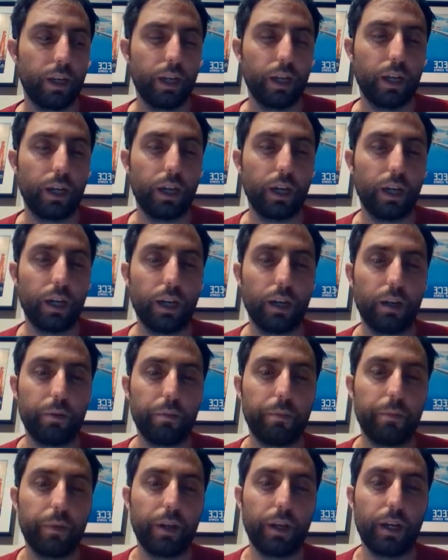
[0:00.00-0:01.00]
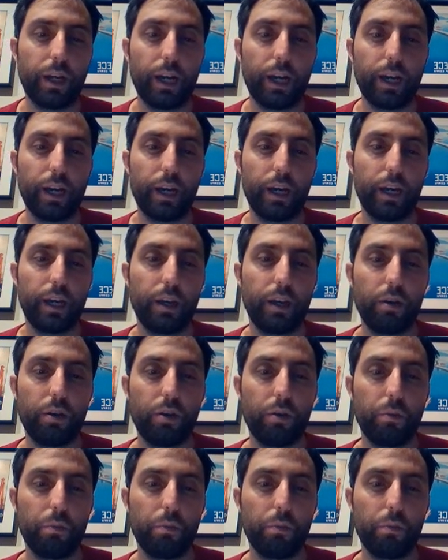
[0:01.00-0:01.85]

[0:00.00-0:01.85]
I